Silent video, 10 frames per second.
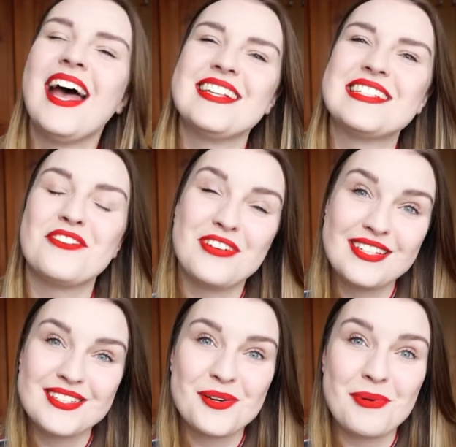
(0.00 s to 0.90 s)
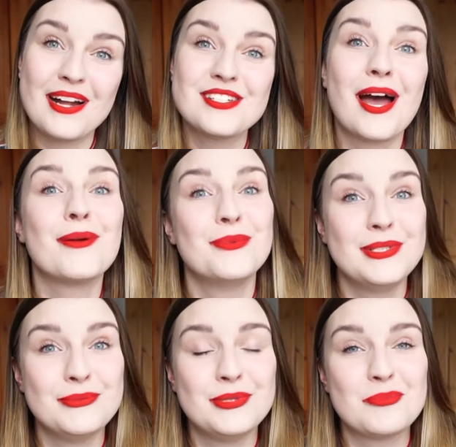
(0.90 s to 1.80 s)
so thank you so much. I
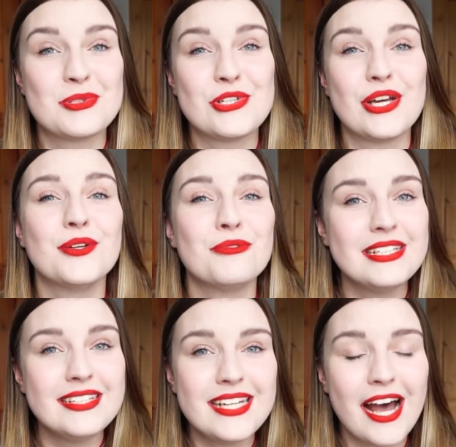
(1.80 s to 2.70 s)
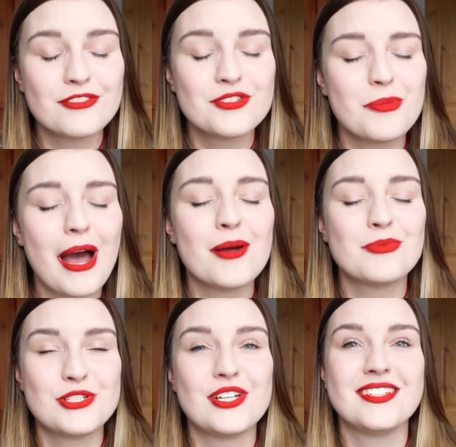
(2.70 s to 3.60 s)
really appreciate you. You really didn't have to, but I
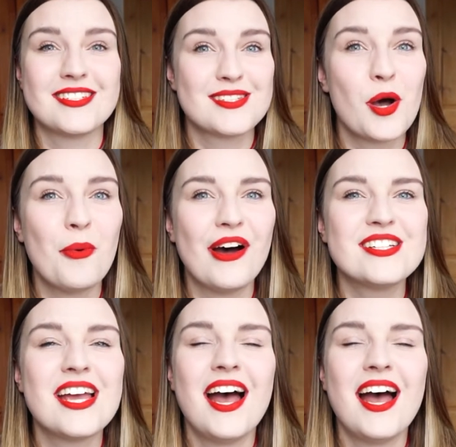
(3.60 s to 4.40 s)
appreciate this so much.